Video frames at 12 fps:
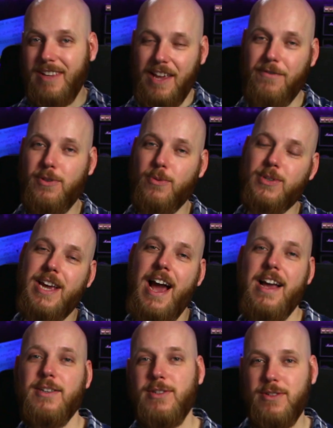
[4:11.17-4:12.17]
if those
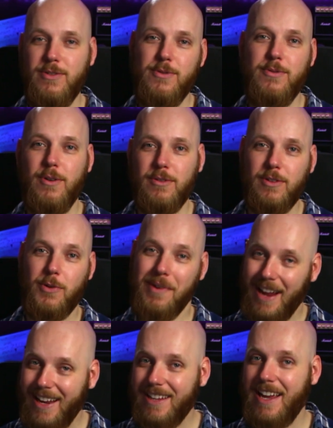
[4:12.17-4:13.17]
guys do not
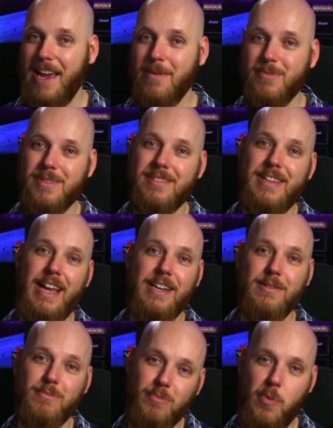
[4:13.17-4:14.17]
create the games,
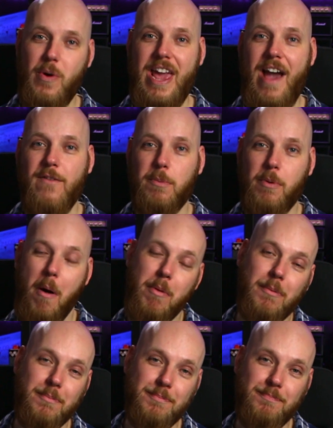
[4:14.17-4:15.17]
then we have a
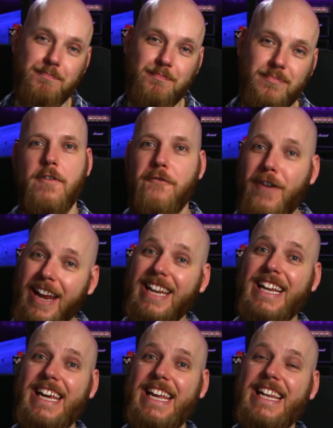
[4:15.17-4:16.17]
problem.
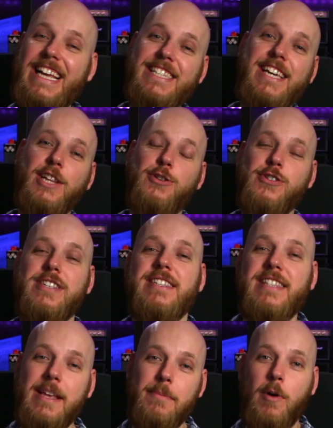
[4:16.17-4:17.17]
Finally, let's get to the
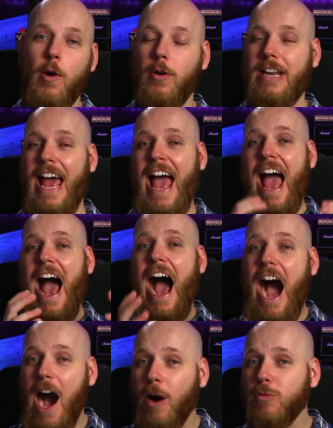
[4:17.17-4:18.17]
system on
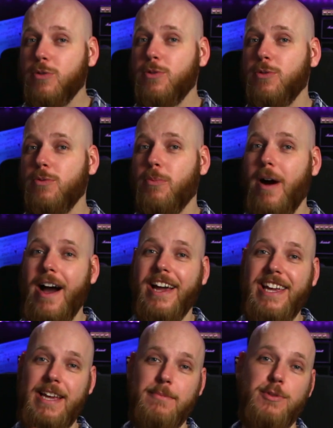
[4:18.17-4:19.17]
how to
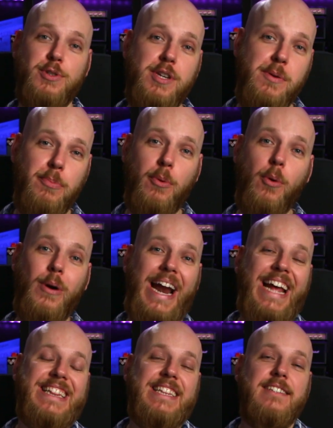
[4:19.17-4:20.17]
buy games cheap, or
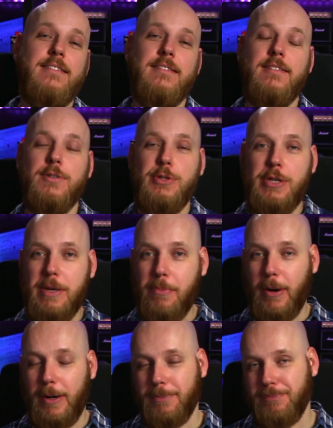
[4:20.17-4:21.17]
at least
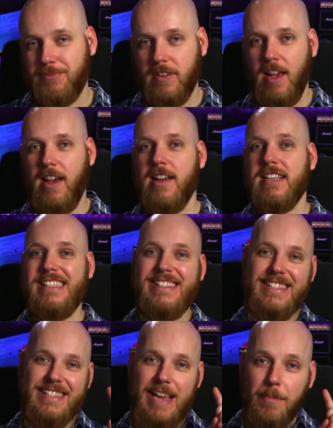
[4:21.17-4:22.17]
cheaper.
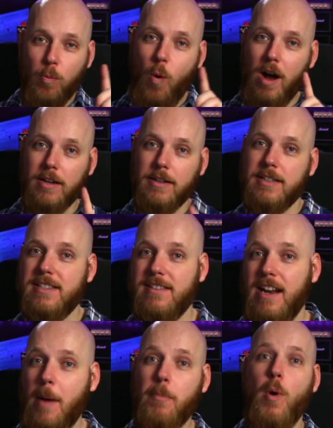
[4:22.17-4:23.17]
Step 1.
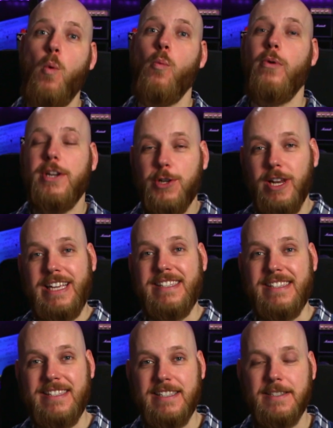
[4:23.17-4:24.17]
Set up wish
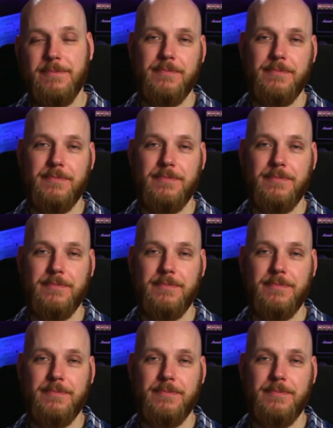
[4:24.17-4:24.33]
lists.